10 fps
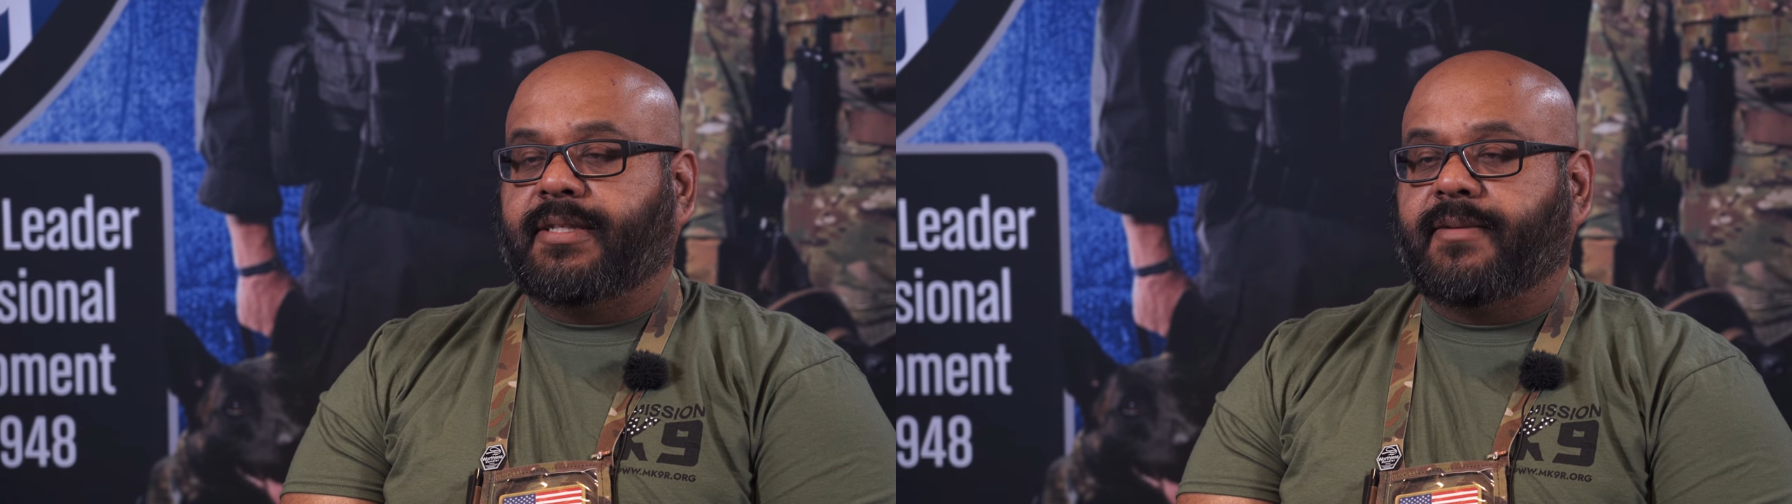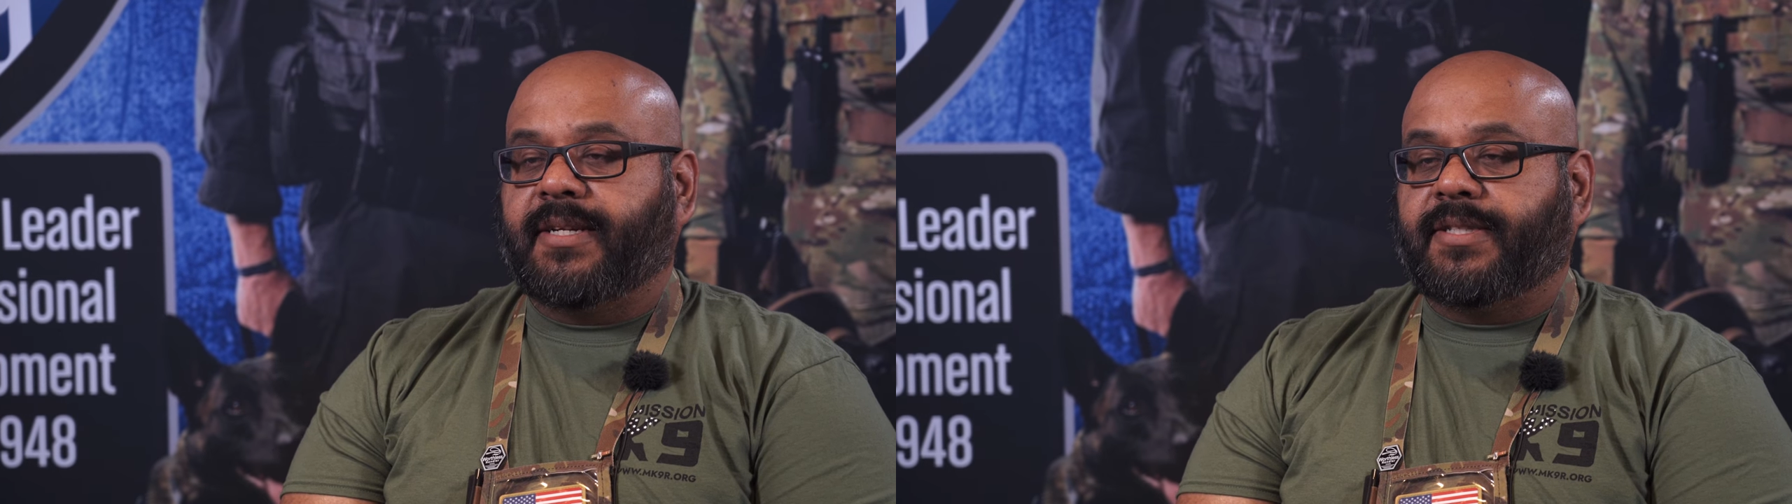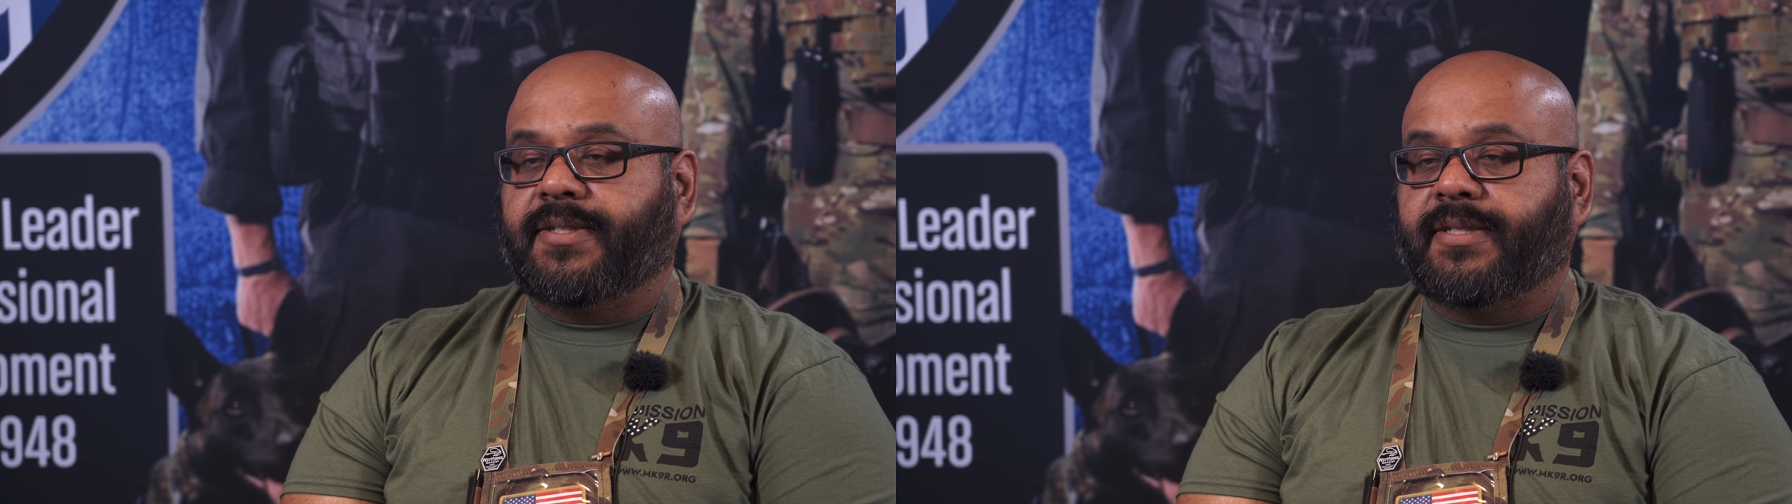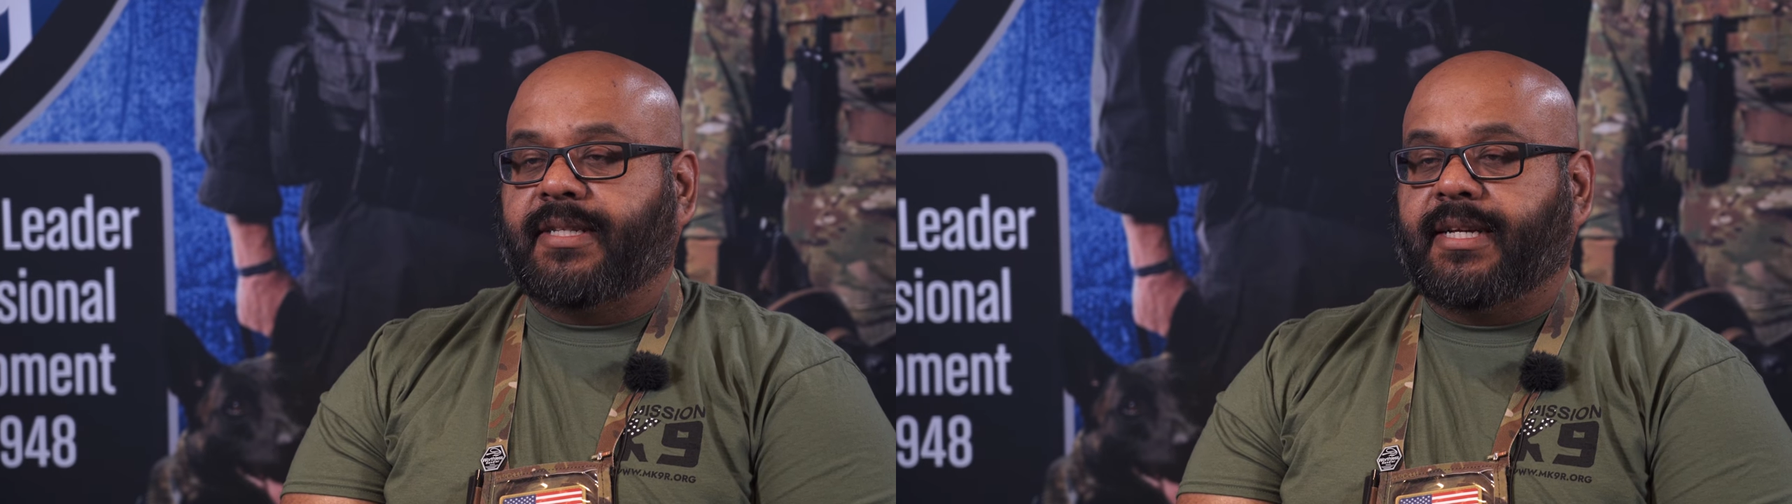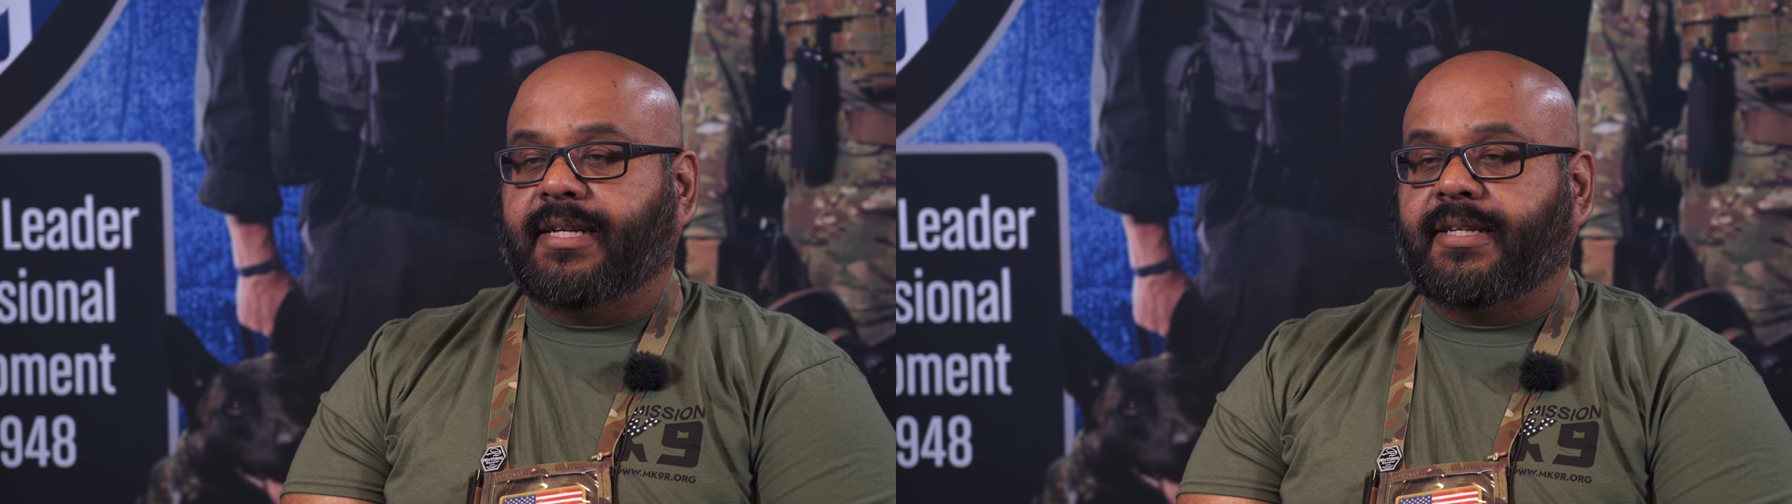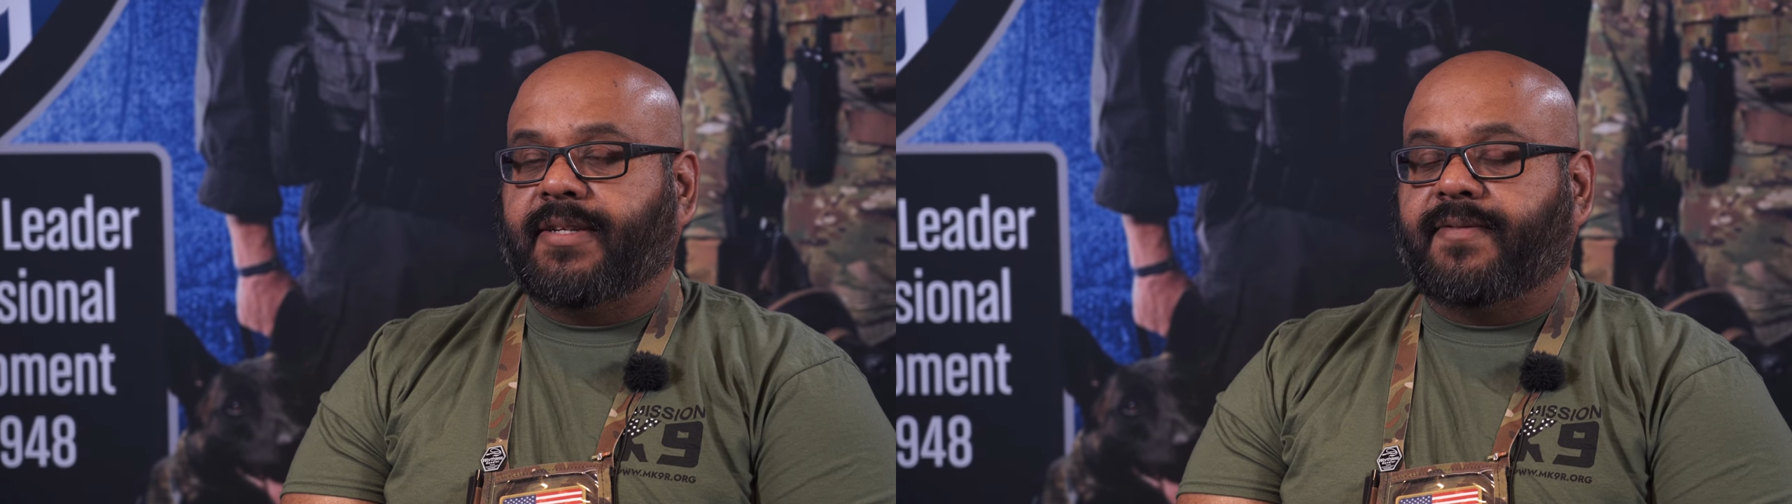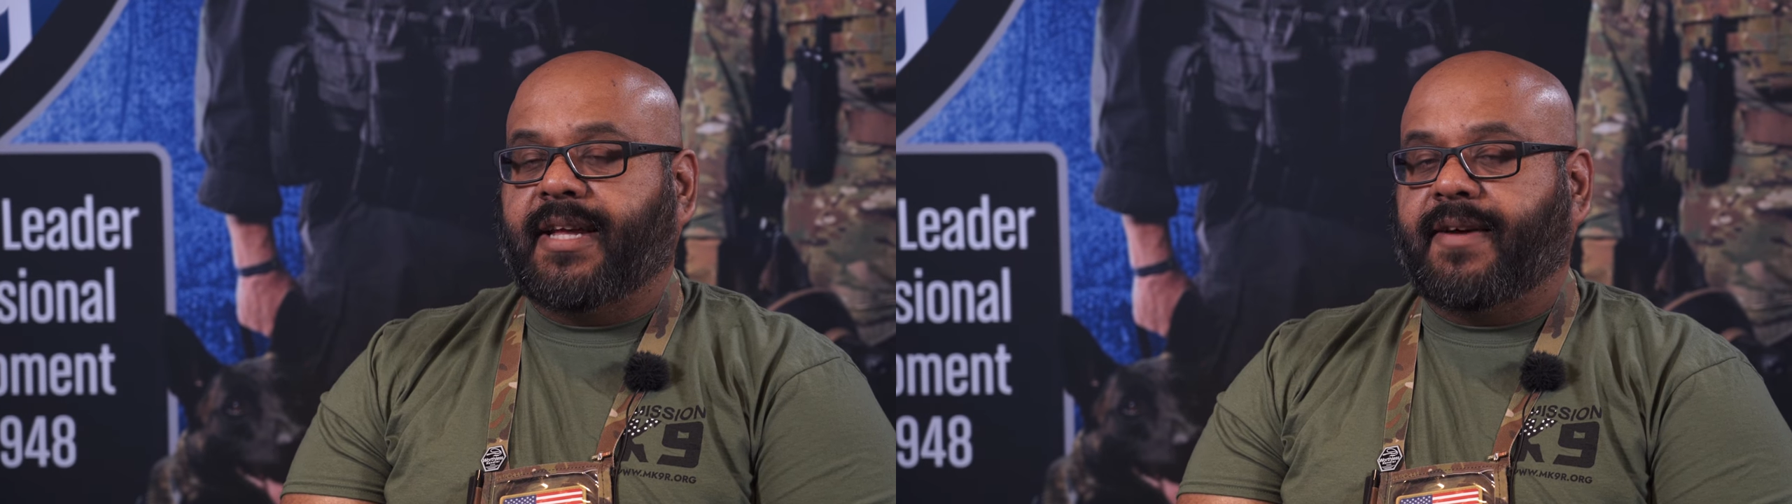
to make sure that you know if they